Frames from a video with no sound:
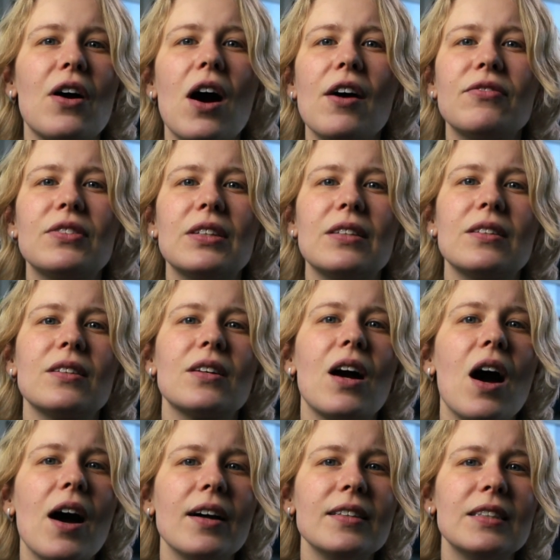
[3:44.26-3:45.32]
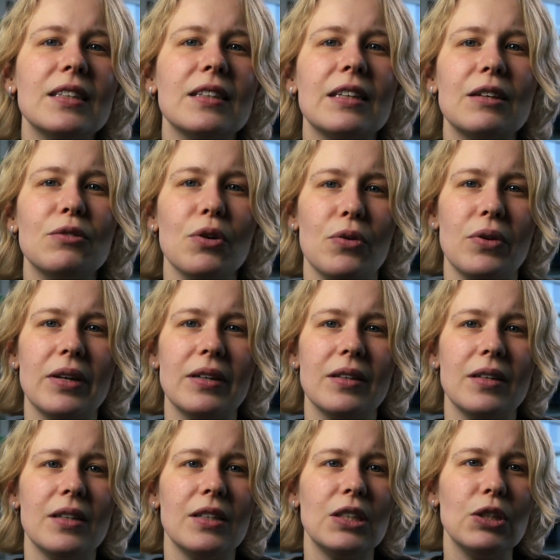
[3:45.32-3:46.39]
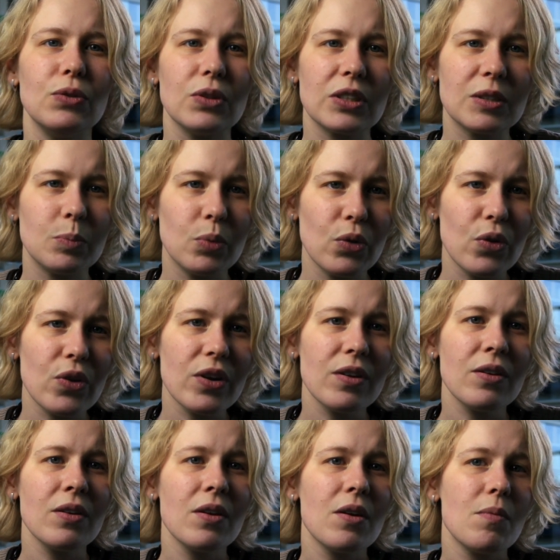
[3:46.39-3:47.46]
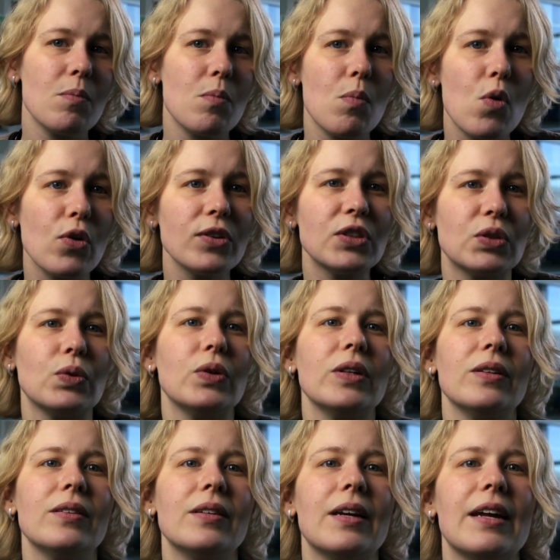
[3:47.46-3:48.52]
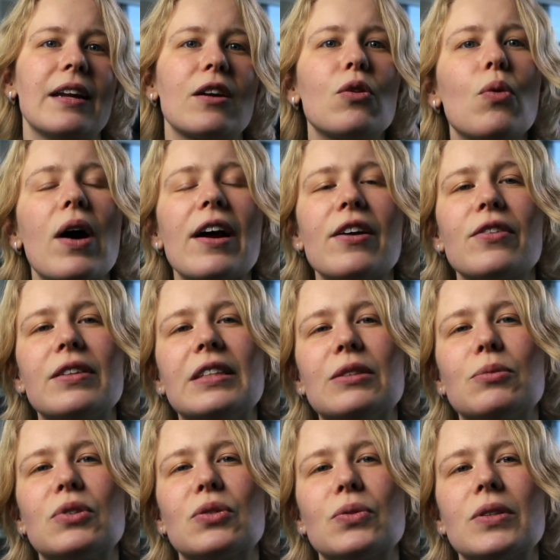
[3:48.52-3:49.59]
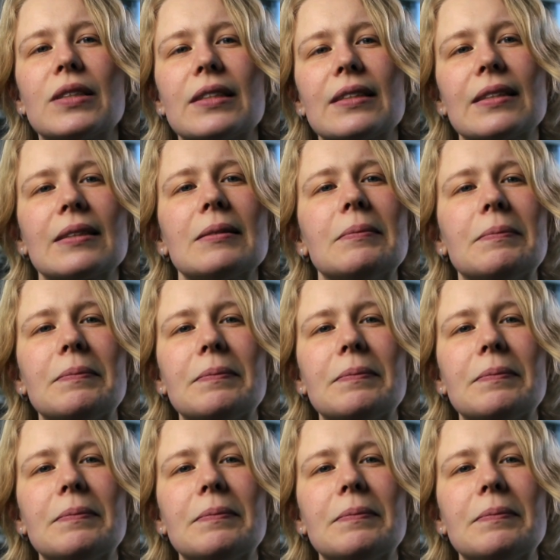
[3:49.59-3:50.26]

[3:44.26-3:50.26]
often constantly growing to explore more soil and acquire these resources.